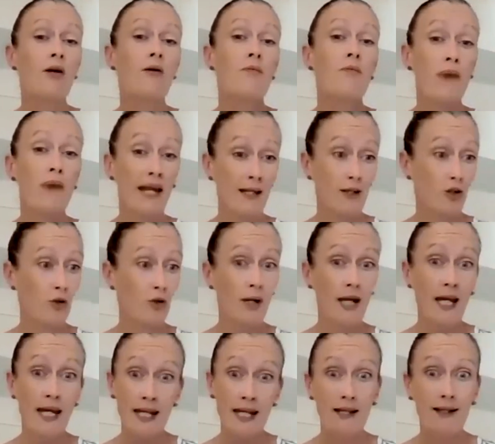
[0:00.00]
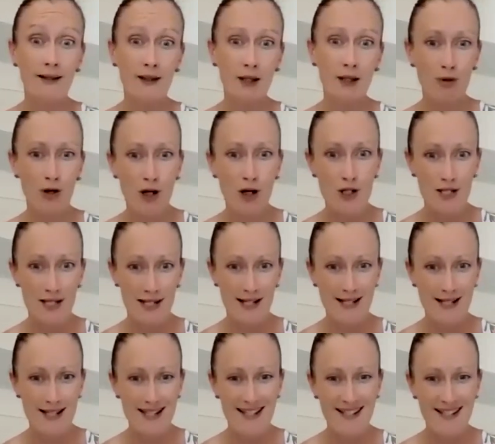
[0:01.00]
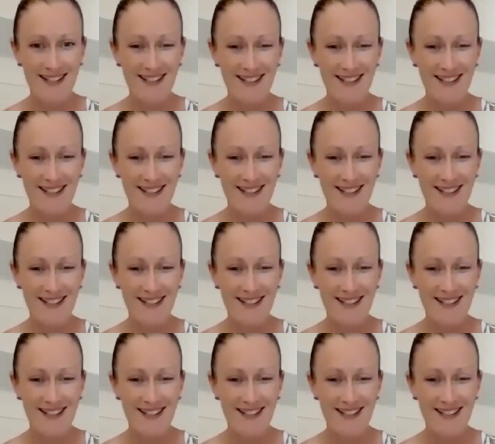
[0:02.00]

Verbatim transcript: make you heal in the process.